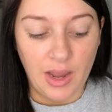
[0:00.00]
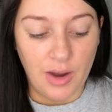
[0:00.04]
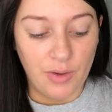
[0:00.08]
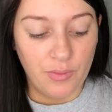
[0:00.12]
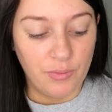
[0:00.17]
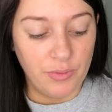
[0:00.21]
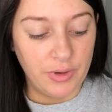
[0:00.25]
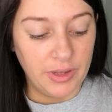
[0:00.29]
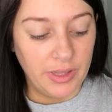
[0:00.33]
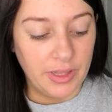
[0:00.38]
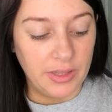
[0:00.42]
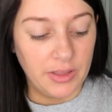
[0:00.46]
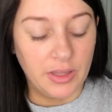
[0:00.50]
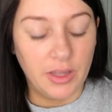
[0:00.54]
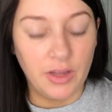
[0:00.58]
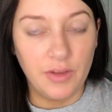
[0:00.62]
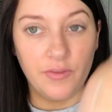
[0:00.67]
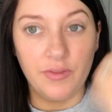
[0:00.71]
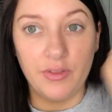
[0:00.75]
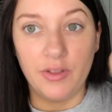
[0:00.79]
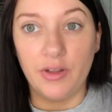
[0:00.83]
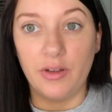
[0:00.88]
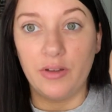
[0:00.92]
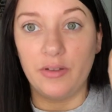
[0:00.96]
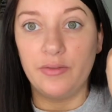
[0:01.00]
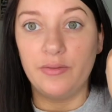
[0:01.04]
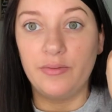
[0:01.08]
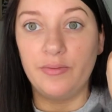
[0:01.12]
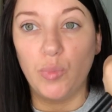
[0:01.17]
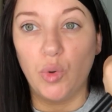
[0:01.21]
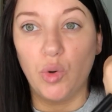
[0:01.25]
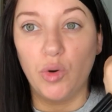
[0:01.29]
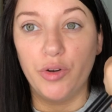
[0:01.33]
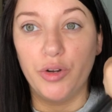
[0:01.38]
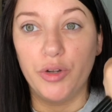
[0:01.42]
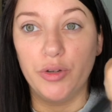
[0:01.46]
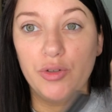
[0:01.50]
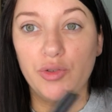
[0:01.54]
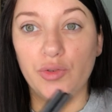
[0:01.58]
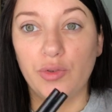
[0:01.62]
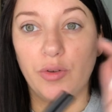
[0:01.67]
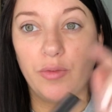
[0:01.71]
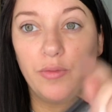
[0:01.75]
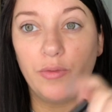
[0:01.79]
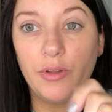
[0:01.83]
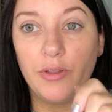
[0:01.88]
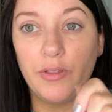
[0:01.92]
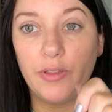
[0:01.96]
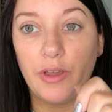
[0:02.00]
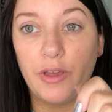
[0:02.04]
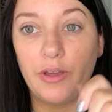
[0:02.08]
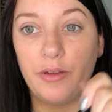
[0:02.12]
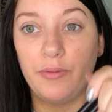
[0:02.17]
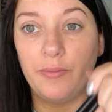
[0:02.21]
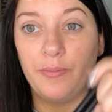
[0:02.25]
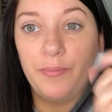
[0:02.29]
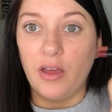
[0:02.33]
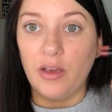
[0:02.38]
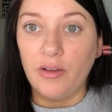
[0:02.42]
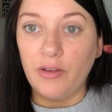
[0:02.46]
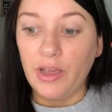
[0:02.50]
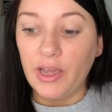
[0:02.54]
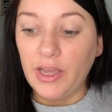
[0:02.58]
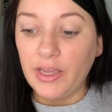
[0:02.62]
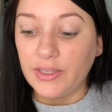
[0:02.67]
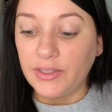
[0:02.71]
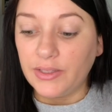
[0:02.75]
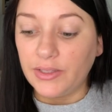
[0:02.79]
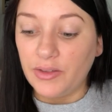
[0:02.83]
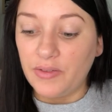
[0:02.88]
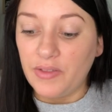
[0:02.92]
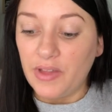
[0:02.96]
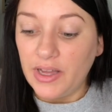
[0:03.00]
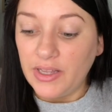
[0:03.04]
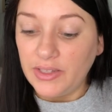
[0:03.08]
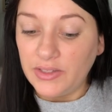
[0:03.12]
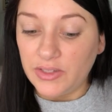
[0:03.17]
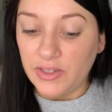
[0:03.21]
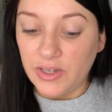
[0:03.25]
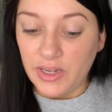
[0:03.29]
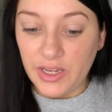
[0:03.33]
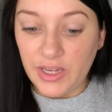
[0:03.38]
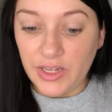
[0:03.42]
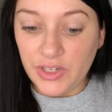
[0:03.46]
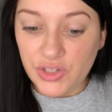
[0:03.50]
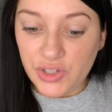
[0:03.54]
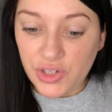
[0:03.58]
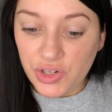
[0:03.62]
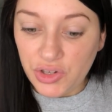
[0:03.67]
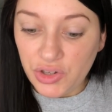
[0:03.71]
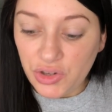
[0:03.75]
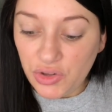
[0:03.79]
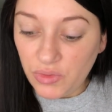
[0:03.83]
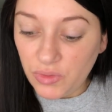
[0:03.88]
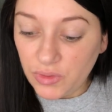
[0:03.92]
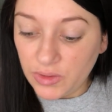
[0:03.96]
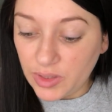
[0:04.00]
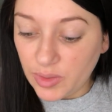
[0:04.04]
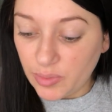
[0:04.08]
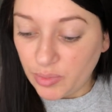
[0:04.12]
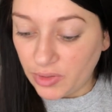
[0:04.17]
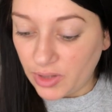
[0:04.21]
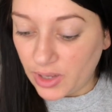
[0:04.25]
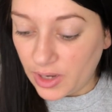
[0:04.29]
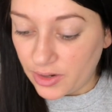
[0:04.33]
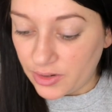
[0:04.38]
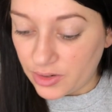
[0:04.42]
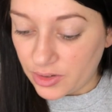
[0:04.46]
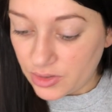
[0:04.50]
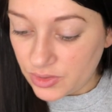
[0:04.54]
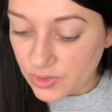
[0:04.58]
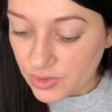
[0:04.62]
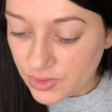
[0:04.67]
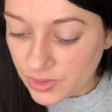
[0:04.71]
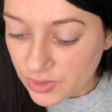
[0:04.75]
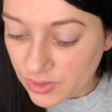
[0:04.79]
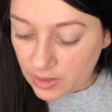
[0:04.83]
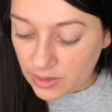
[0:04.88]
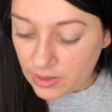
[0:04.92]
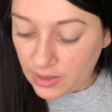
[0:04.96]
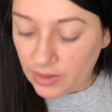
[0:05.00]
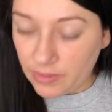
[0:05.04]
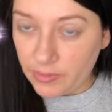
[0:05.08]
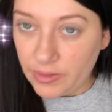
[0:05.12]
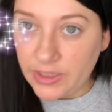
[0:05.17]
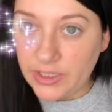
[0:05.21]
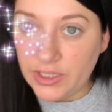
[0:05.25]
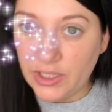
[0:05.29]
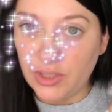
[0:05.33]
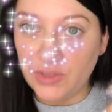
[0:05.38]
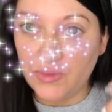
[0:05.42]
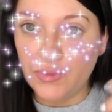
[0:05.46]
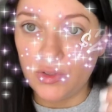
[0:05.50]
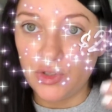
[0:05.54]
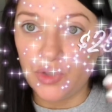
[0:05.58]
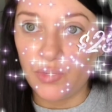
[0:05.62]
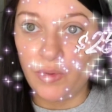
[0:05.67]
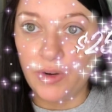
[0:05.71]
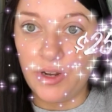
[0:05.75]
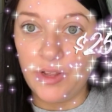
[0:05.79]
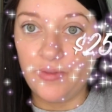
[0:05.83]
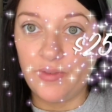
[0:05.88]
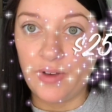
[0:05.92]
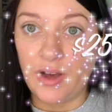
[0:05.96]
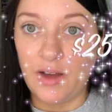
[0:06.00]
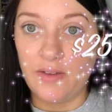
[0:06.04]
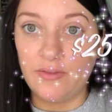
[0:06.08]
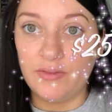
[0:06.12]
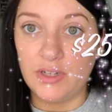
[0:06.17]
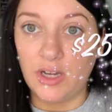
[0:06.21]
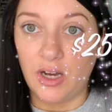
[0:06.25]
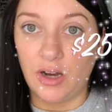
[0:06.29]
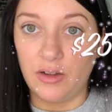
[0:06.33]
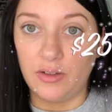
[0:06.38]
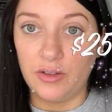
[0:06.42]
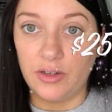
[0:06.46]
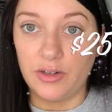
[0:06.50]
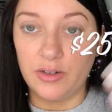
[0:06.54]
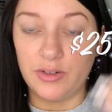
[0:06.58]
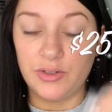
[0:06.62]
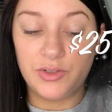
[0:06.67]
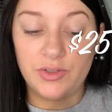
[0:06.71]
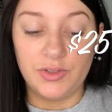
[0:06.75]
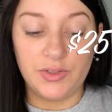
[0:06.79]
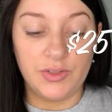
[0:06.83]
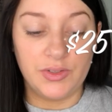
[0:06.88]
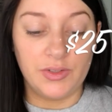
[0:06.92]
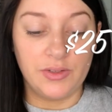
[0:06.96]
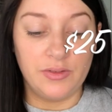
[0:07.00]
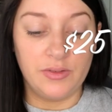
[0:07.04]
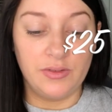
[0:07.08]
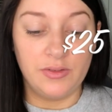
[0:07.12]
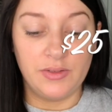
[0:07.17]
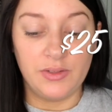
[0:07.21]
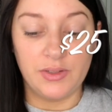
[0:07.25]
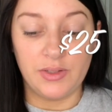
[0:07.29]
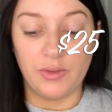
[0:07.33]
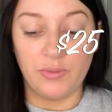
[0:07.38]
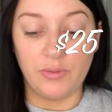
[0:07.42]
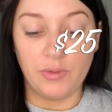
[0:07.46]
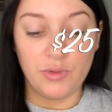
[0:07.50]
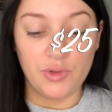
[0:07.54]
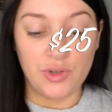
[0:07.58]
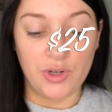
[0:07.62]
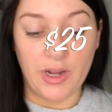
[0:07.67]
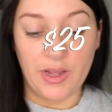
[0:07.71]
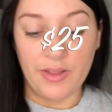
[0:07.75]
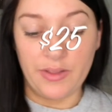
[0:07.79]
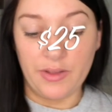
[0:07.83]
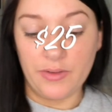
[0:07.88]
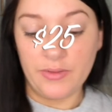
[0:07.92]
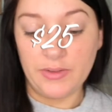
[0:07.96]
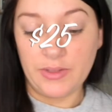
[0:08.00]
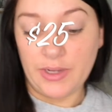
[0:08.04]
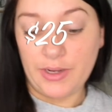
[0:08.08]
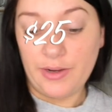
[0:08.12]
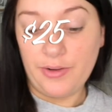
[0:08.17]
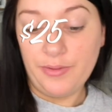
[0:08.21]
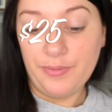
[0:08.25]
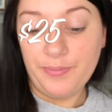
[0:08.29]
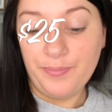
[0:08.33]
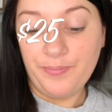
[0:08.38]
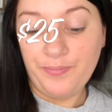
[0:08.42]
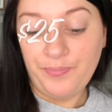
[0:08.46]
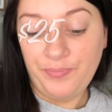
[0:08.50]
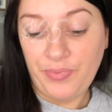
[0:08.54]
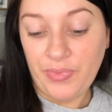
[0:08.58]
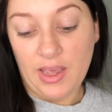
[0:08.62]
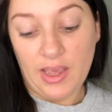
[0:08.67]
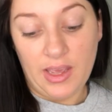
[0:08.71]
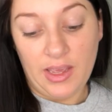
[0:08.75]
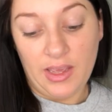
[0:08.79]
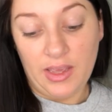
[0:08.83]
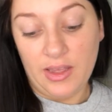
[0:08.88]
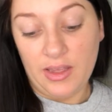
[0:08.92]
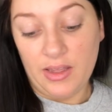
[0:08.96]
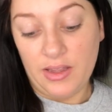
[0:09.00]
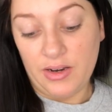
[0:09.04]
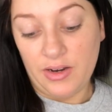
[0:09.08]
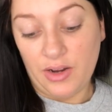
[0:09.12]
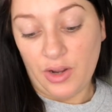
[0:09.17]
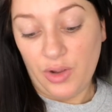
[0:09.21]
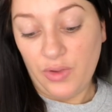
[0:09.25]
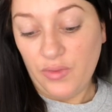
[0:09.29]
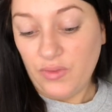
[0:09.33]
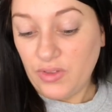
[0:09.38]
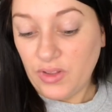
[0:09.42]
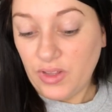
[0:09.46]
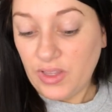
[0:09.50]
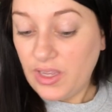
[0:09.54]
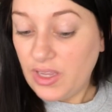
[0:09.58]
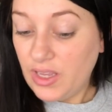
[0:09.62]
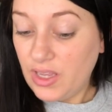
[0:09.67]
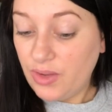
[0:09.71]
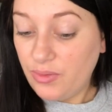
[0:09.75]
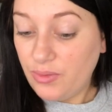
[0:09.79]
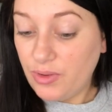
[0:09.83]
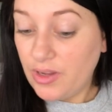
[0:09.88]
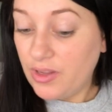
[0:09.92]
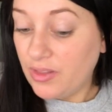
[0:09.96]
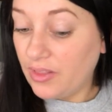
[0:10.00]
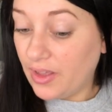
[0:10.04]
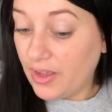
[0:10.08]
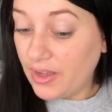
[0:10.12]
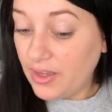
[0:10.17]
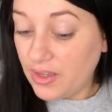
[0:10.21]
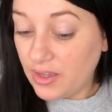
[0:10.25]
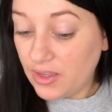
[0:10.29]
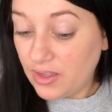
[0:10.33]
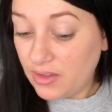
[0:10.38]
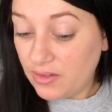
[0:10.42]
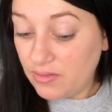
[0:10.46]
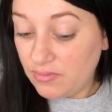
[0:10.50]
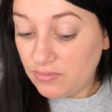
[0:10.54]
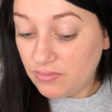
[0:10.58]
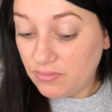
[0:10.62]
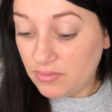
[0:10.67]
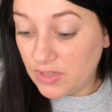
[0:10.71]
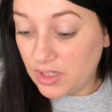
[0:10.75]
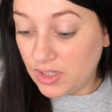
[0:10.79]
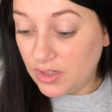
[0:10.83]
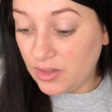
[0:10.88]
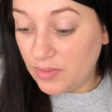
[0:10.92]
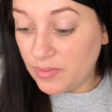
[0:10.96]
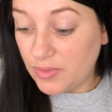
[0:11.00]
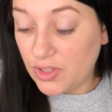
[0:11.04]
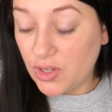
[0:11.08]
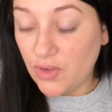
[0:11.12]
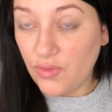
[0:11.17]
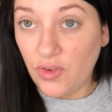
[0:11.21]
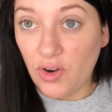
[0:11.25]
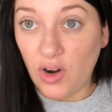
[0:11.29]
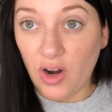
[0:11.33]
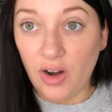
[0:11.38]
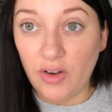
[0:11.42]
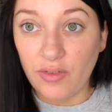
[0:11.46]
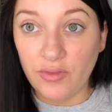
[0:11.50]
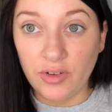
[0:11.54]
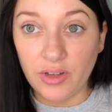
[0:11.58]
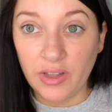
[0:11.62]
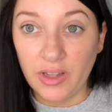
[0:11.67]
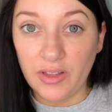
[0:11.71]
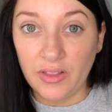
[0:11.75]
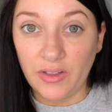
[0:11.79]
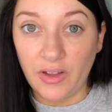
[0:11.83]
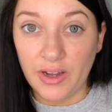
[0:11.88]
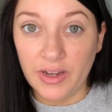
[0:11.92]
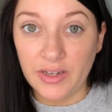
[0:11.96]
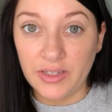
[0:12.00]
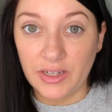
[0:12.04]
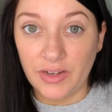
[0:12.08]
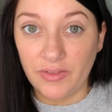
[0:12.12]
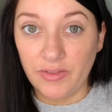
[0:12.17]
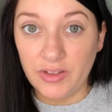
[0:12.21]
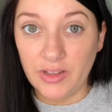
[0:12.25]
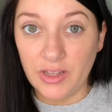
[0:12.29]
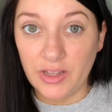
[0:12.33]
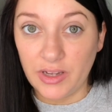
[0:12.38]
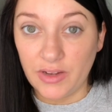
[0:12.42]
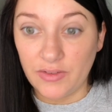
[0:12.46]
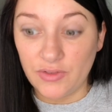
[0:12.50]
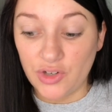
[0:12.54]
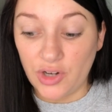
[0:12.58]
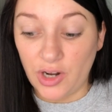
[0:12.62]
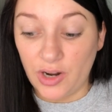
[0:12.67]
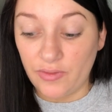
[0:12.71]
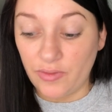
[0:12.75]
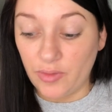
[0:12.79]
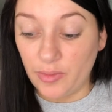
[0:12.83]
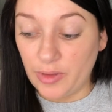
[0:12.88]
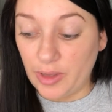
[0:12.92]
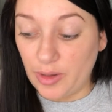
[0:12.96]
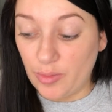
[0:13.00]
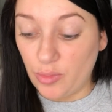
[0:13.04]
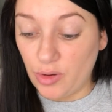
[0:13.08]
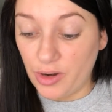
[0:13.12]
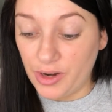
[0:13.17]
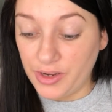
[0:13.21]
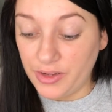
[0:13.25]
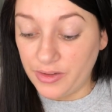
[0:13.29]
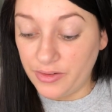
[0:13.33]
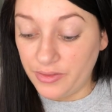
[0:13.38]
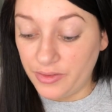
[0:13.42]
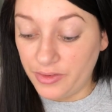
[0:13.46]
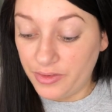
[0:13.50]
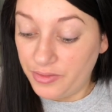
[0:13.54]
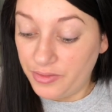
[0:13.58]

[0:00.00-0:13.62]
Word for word: really love the more neutral one though. Okay, so that's neat. Two lip liners, and that retails for $25. So we'll try those out and hopefully we like it. Um, so far, I've really liked everything I've tried from that brand.